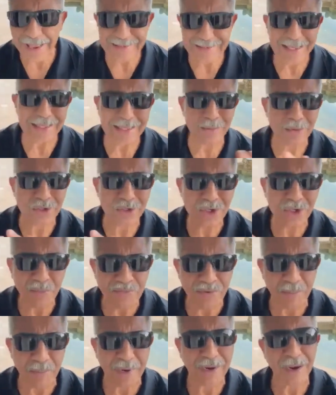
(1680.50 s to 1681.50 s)
and
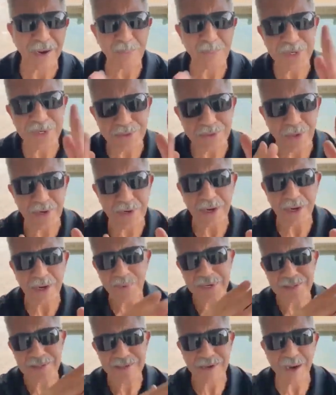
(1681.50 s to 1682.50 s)
CBD oil
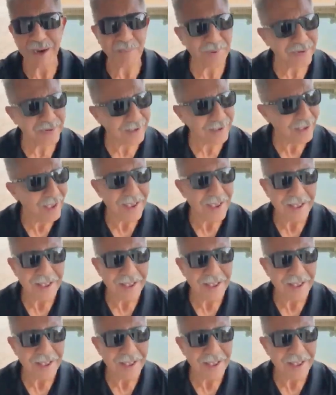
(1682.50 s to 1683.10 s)
shipped to my door at